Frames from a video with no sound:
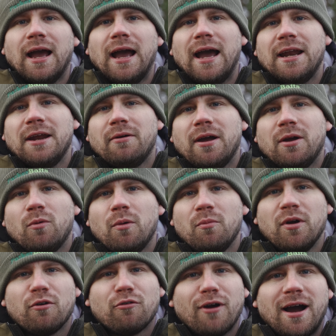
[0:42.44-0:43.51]
Anyway, when
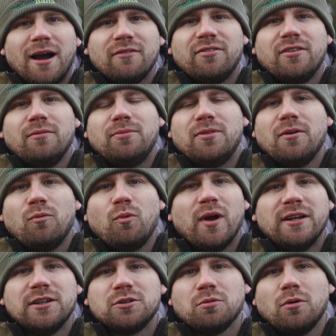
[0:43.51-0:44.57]
we arrived, the
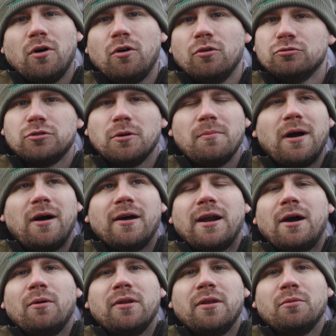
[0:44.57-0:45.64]
winds were 100 mile an
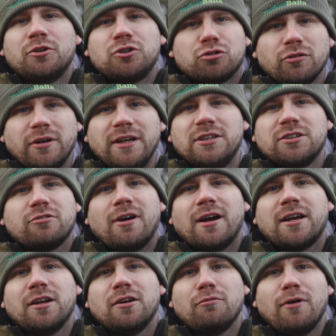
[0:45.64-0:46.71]
hour. There were trees
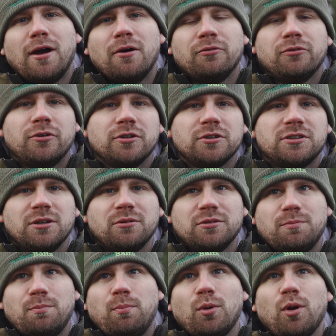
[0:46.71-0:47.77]
cracking around us. There was
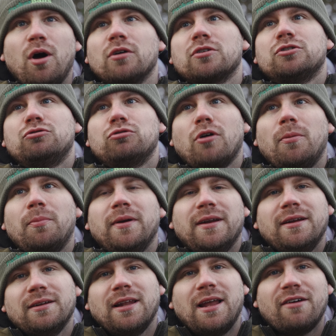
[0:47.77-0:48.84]
logs
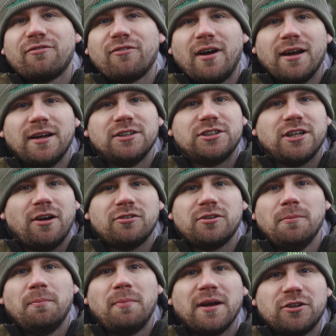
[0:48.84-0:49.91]
dropping left, right and
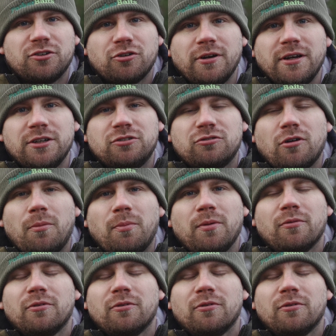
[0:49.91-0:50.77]
Chelsea. Big trees dropping.